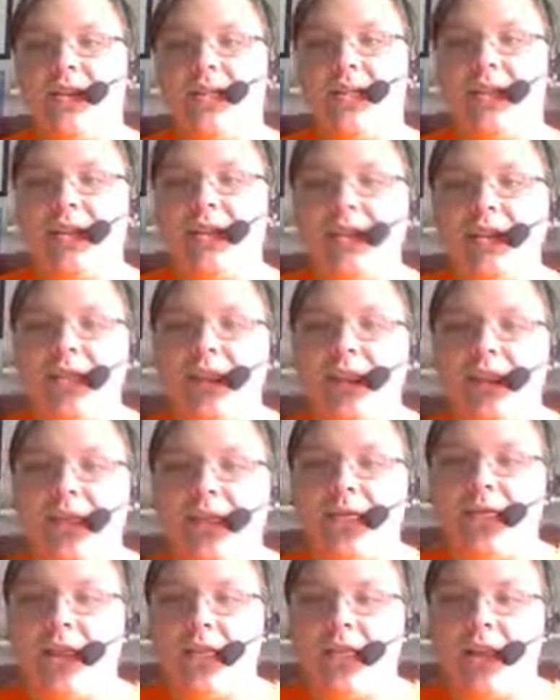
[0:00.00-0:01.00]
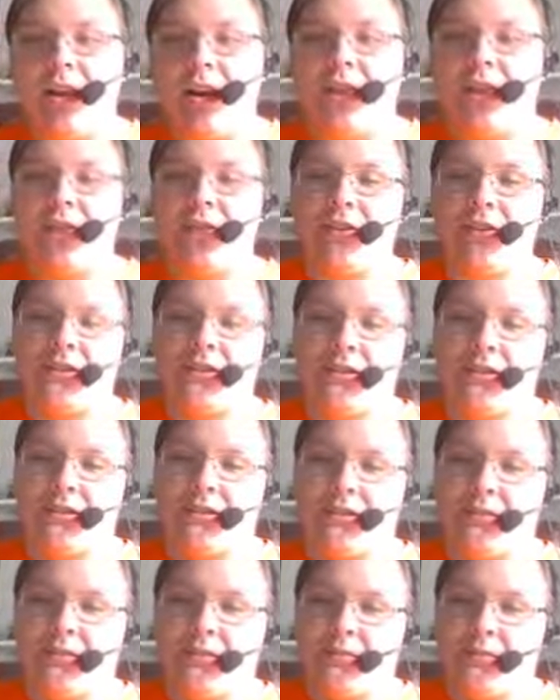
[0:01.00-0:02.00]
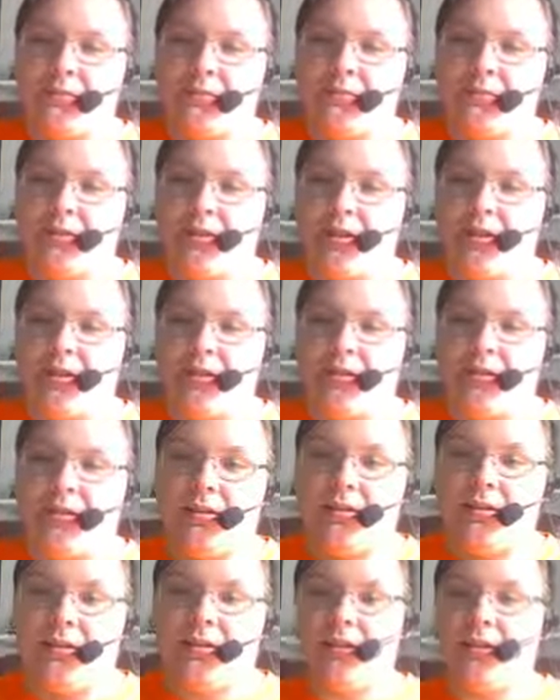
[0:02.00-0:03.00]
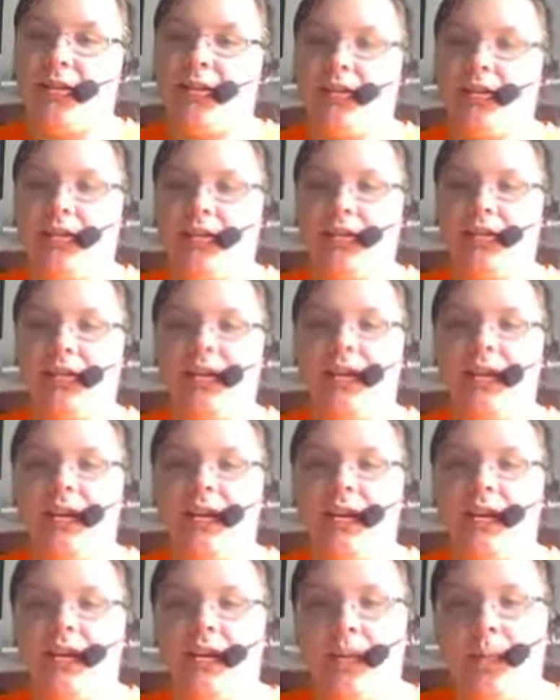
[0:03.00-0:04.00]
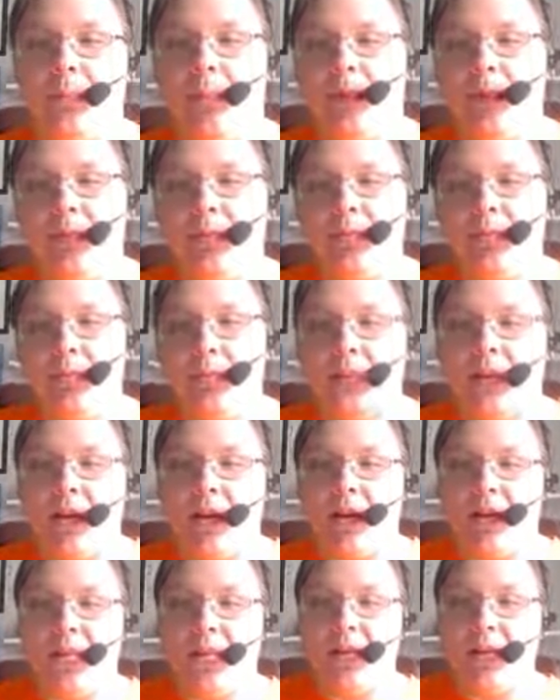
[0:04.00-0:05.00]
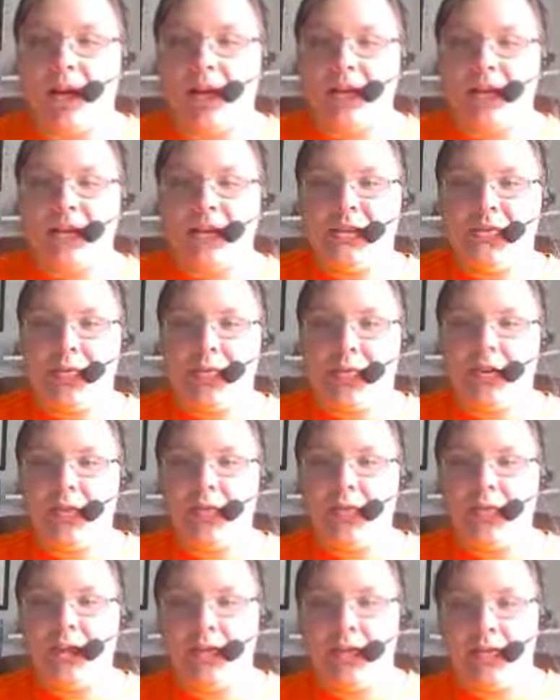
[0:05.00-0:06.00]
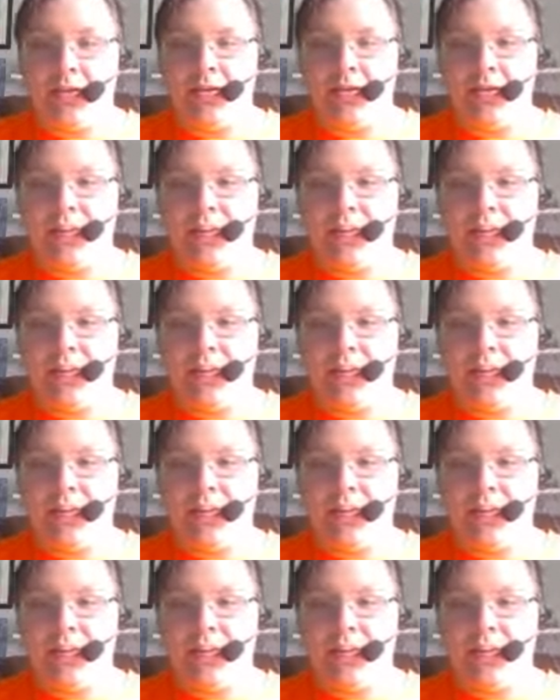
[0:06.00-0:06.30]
When did you get the floor office plan on this? The body was found by this window here.